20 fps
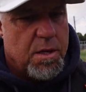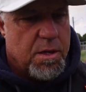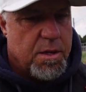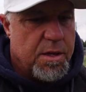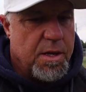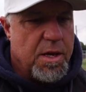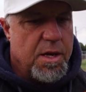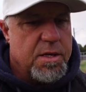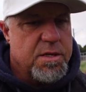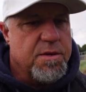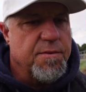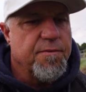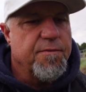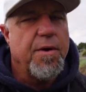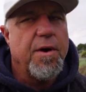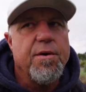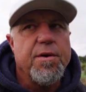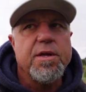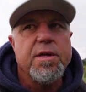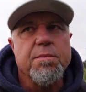There's a
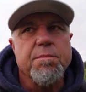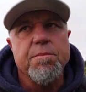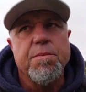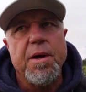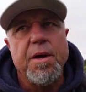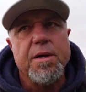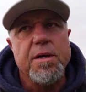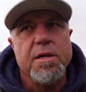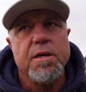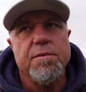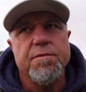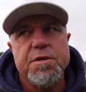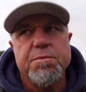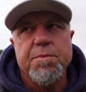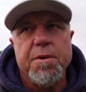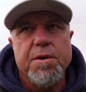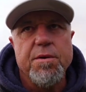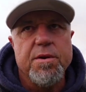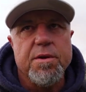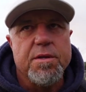very competitive
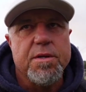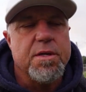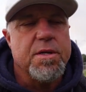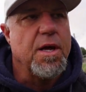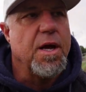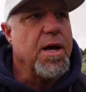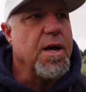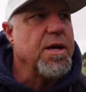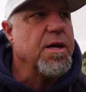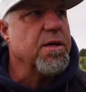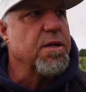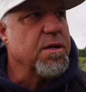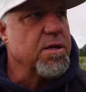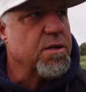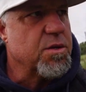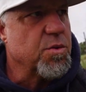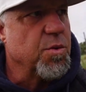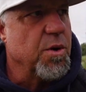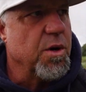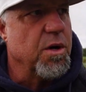spirit today in
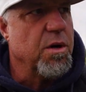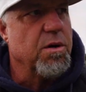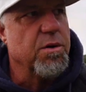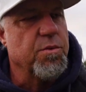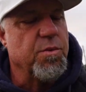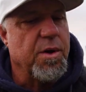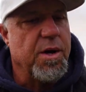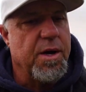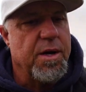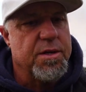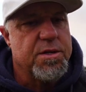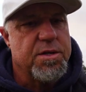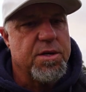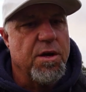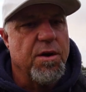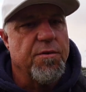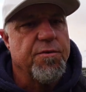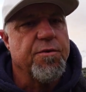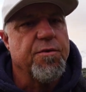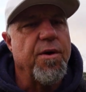this world where
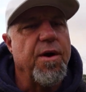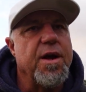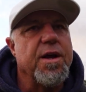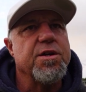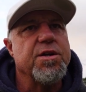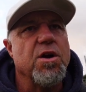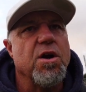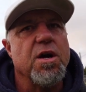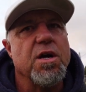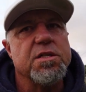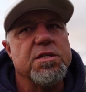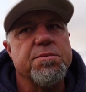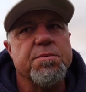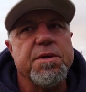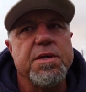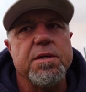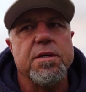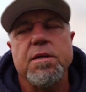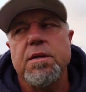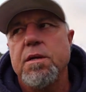
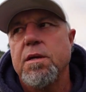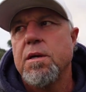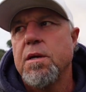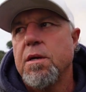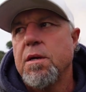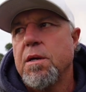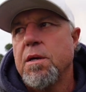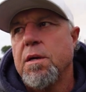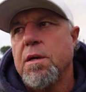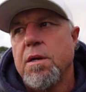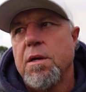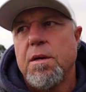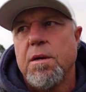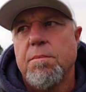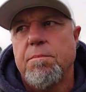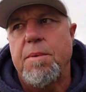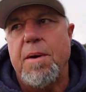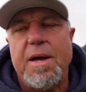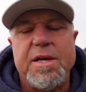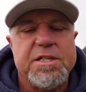self-aggrandizement
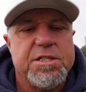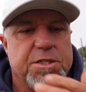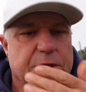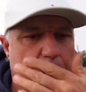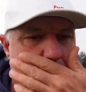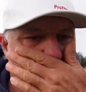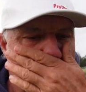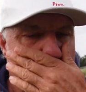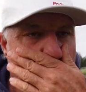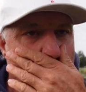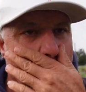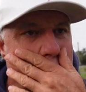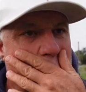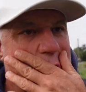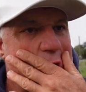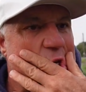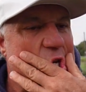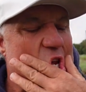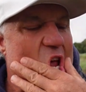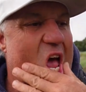based on
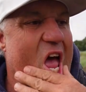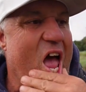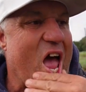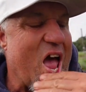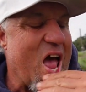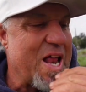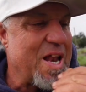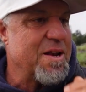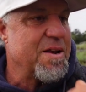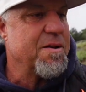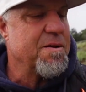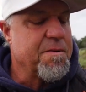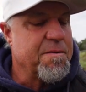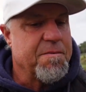looks and